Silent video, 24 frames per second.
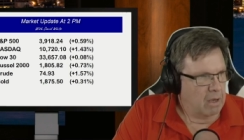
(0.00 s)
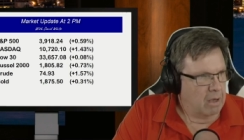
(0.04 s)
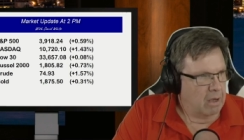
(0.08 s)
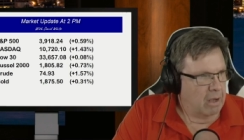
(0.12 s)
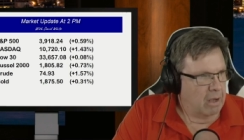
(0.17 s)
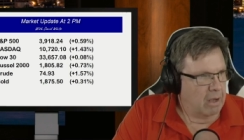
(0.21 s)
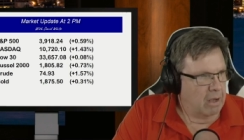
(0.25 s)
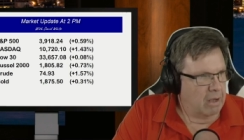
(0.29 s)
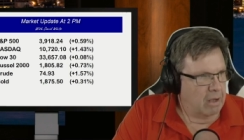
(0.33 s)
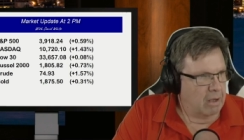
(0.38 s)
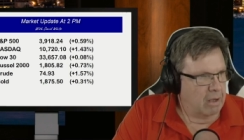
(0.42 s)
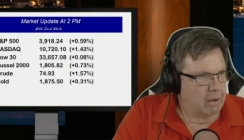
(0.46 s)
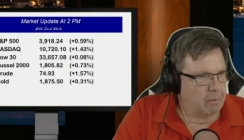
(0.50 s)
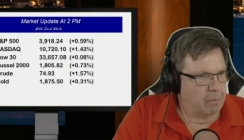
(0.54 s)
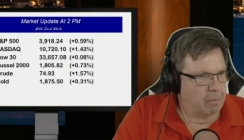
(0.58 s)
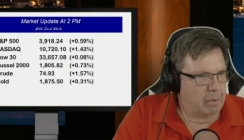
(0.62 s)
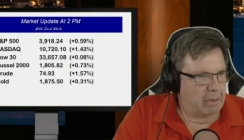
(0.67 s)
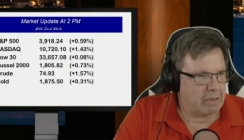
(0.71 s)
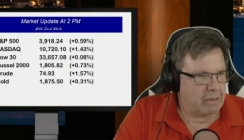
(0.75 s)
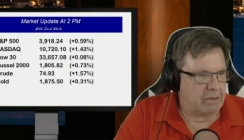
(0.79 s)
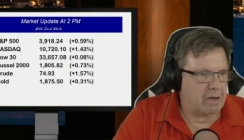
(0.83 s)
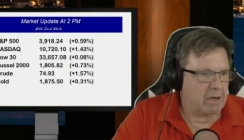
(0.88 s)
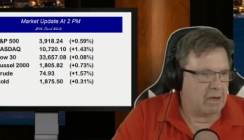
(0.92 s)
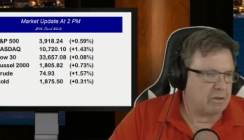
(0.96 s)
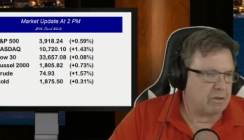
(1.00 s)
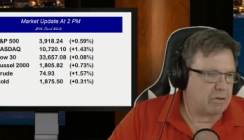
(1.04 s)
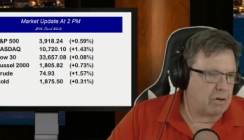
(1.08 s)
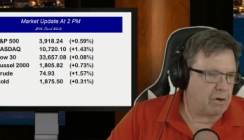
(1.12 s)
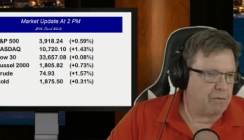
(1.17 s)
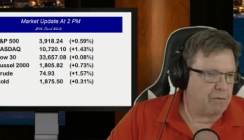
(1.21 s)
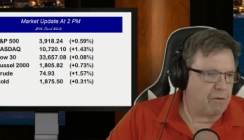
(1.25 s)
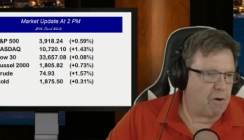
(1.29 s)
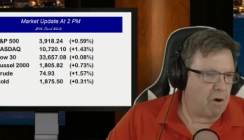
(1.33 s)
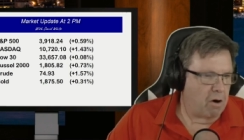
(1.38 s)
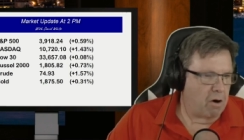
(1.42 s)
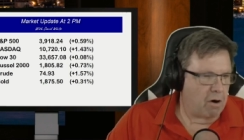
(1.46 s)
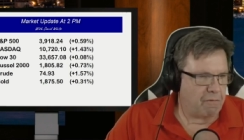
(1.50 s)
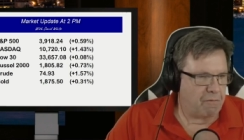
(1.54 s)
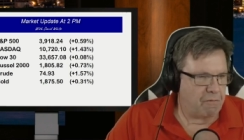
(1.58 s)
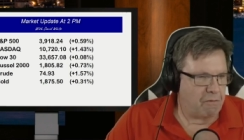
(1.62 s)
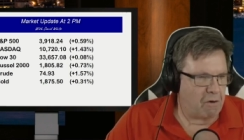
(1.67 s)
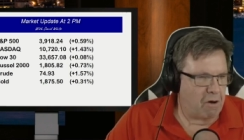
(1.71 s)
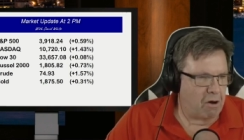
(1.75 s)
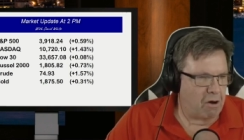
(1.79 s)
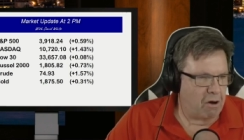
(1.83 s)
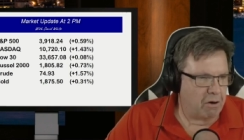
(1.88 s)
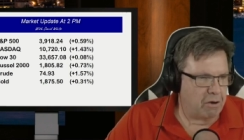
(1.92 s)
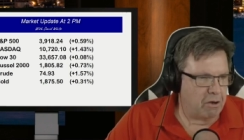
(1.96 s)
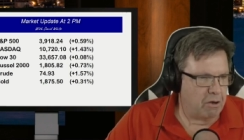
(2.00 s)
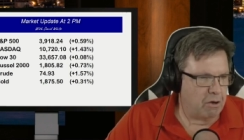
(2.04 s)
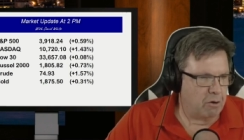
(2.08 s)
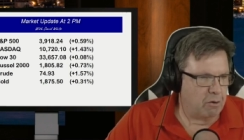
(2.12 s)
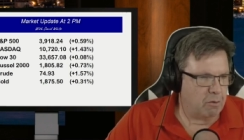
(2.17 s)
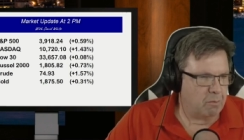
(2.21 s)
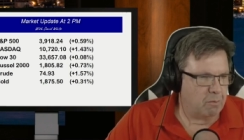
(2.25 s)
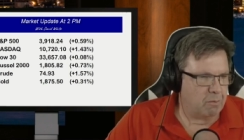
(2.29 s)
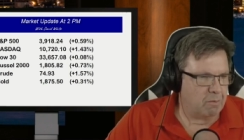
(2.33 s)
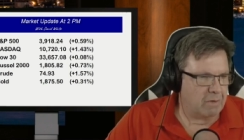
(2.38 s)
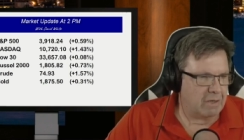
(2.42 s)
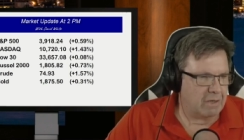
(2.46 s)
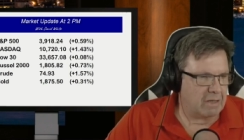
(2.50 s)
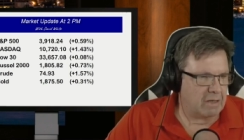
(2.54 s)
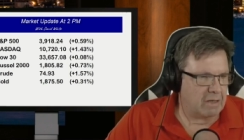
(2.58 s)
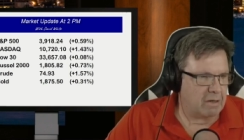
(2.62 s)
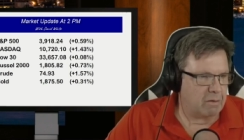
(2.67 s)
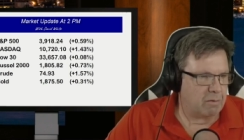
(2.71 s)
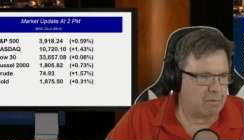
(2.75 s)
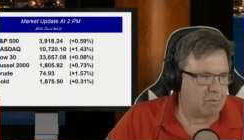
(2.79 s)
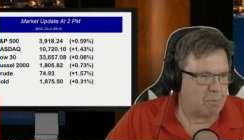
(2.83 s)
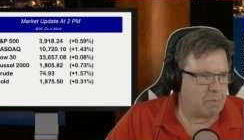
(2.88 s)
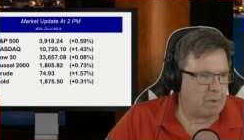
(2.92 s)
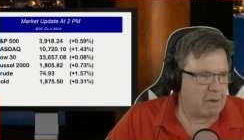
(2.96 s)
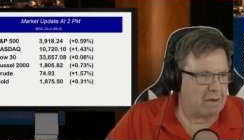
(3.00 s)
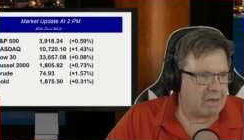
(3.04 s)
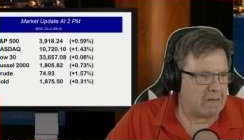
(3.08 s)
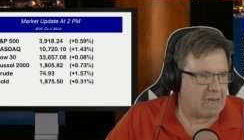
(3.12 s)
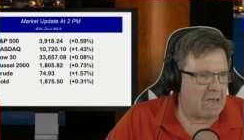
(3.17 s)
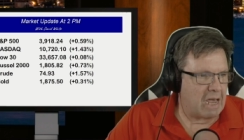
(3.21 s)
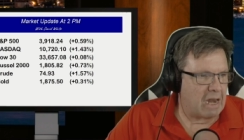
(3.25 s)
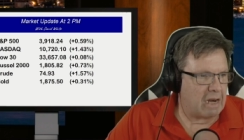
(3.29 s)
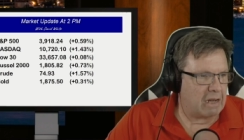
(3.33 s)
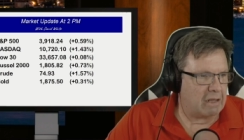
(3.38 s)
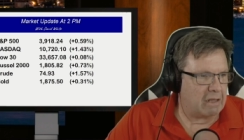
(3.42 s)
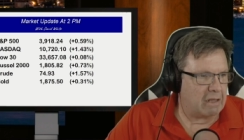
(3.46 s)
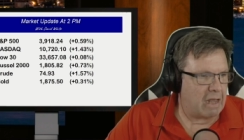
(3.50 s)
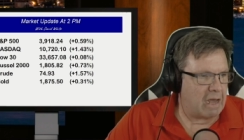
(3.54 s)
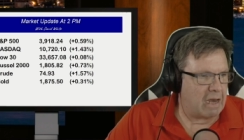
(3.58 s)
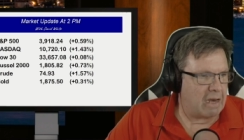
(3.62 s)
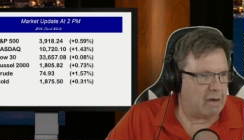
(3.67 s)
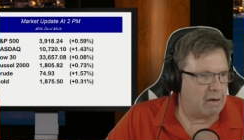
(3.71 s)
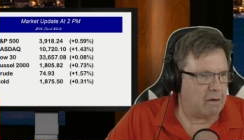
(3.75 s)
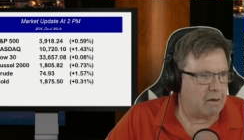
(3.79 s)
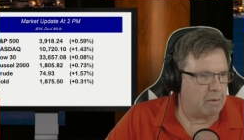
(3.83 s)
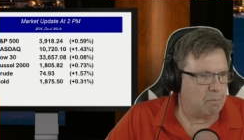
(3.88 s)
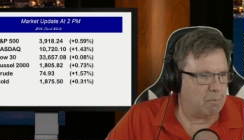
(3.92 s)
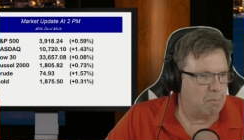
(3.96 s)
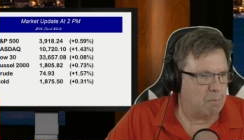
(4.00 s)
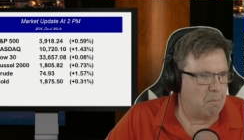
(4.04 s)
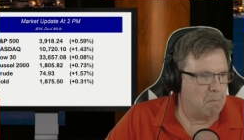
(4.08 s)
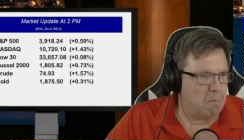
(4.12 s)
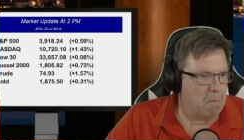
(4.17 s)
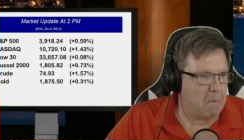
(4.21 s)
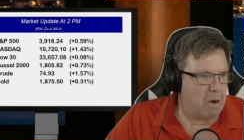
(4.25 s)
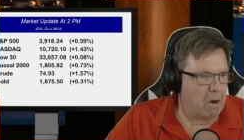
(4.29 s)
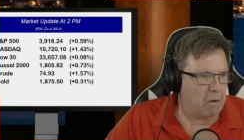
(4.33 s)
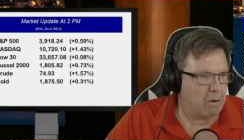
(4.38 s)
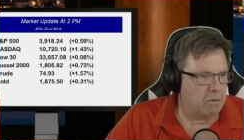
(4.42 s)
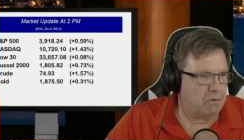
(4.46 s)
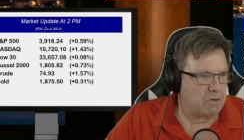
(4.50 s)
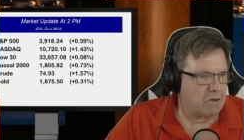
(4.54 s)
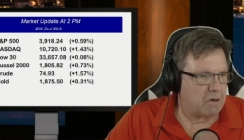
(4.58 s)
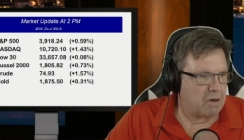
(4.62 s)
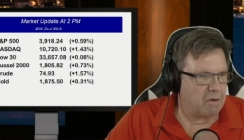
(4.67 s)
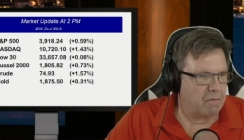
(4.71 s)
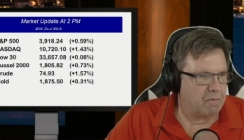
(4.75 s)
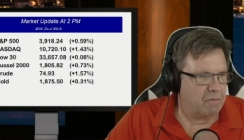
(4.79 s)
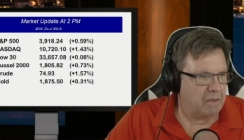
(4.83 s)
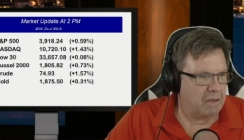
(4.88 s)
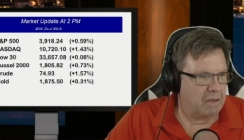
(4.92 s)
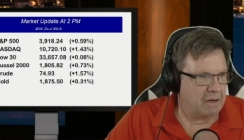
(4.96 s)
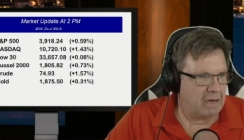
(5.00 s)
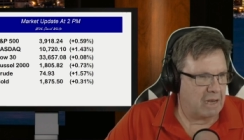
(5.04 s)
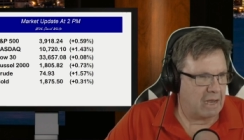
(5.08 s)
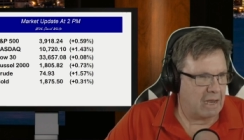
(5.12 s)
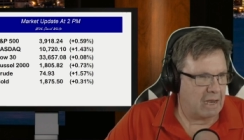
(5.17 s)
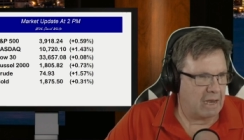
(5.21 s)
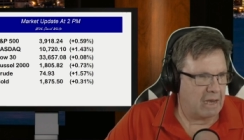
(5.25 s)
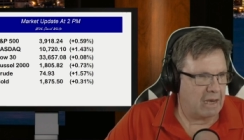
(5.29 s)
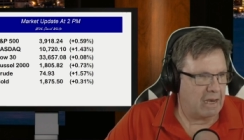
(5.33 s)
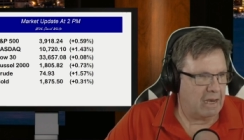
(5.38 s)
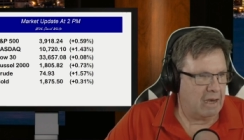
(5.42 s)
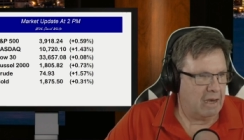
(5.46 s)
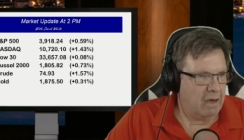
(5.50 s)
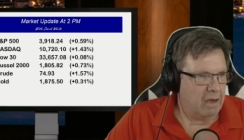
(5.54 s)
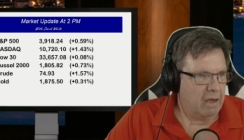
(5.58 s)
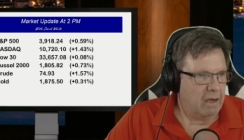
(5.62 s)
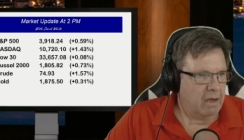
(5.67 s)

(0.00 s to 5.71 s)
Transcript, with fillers: Uh, but uh, so far, volume has uh, been kind of light most of the day.